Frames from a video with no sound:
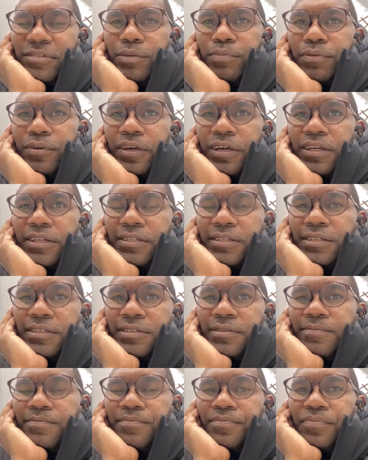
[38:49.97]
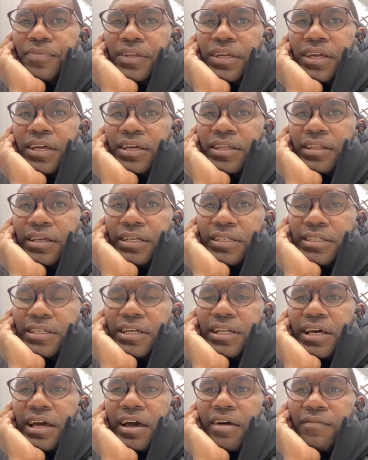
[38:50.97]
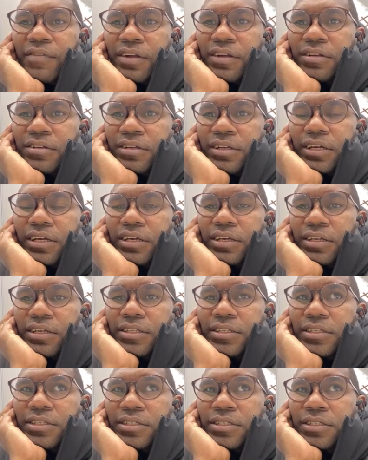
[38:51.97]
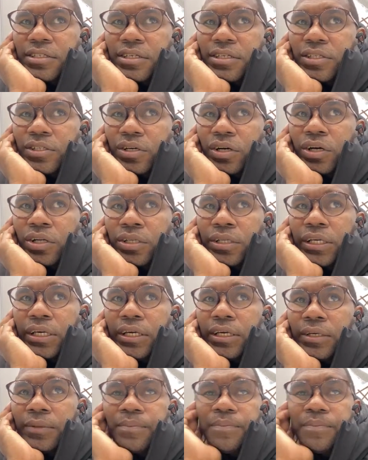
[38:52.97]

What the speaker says: It's, they still have it. Like it's only,